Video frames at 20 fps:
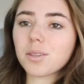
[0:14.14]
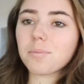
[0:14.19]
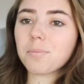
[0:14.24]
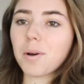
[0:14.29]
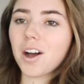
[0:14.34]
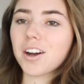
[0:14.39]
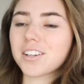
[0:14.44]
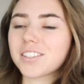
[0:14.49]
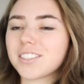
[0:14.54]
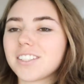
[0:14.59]
of the
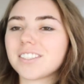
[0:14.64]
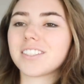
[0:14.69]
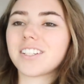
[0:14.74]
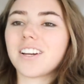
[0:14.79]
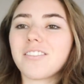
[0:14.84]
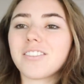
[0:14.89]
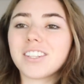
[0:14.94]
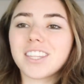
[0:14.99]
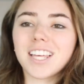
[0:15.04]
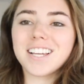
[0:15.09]
boxes and
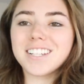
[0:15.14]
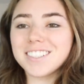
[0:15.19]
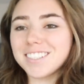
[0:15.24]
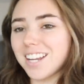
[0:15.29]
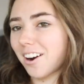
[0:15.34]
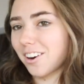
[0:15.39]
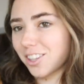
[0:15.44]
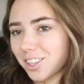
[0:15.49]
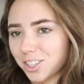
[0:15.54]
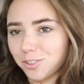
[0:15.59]
everything is
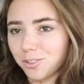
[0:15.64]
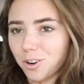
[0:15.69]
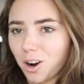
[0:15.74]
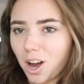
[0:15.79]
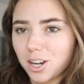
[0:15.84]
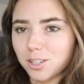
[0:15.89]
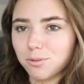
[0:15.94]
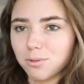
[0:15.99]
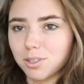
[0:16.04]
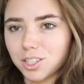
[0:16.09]
down at the
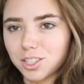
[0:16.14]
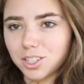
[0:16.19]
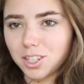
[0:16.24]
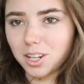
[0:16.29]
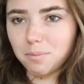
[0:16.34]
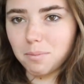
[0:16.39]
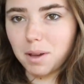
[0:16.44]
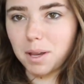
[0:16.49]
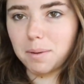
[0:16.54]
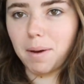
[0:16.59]
garage, which is
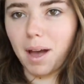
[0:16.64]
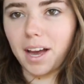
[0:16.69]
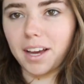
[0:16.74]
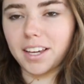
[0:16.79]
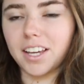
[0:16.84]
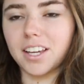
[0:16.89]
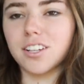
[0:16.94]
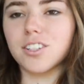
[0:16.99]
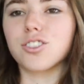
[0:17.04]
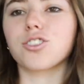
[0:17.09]
gonna make
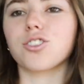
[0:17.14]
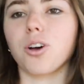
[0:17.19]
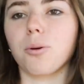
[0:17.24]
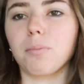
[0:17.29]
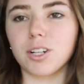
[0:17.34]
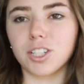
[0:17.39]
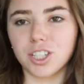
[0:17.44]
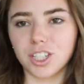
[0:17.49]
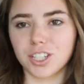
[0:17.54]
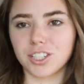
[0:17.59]
packing so much